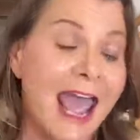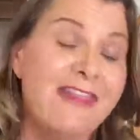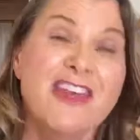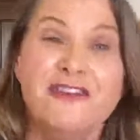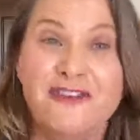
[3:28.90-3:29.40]

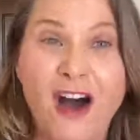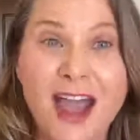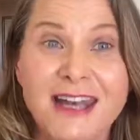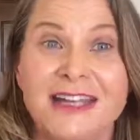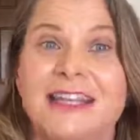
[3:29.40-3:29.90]
And then
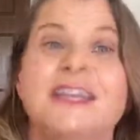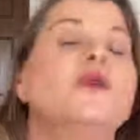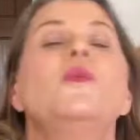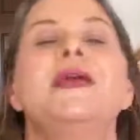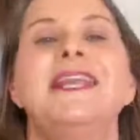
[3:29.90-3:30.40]

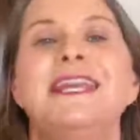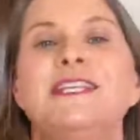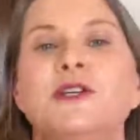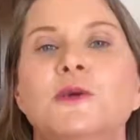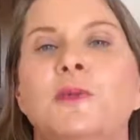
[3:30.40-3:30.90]
finally, we
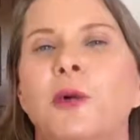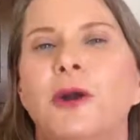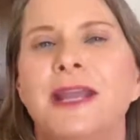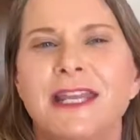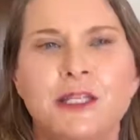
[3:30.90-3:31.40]
need to
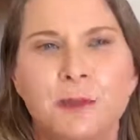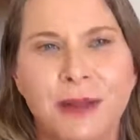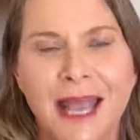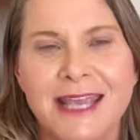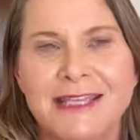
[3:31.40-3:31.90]
put into
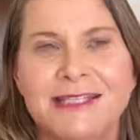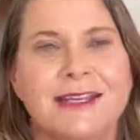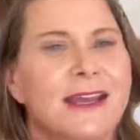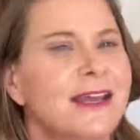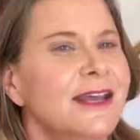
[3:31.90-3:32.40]

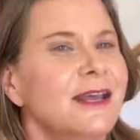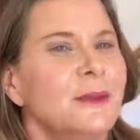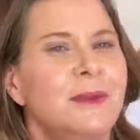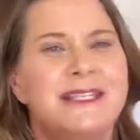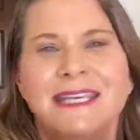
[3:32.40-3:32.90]
place
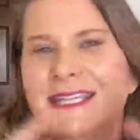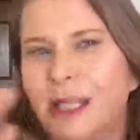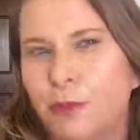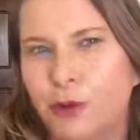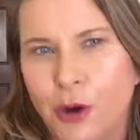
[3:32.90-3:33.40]

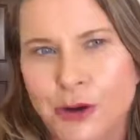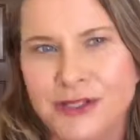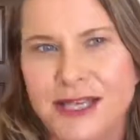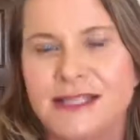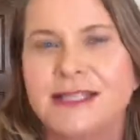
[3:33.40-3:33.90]
particular
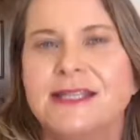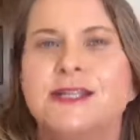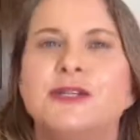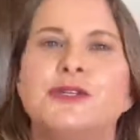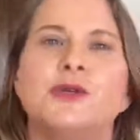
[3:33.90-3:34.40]

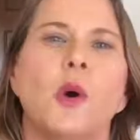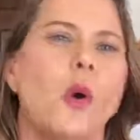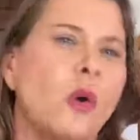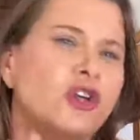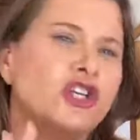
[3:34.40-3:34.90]
processes
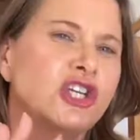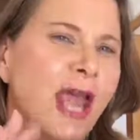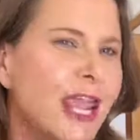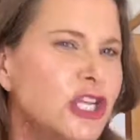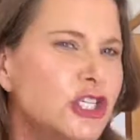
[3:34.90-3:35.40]
or
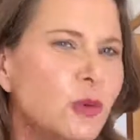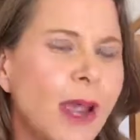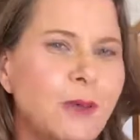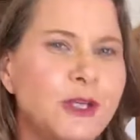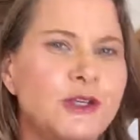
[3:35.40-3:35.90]
change the
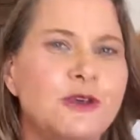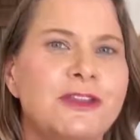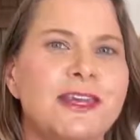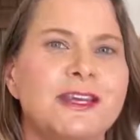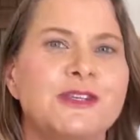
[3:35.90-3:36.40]
way we do
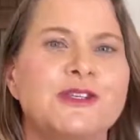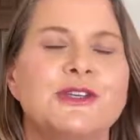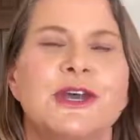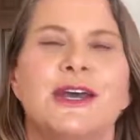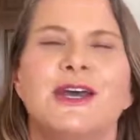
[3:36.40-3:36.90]

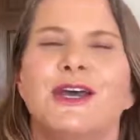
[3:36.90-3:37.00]
things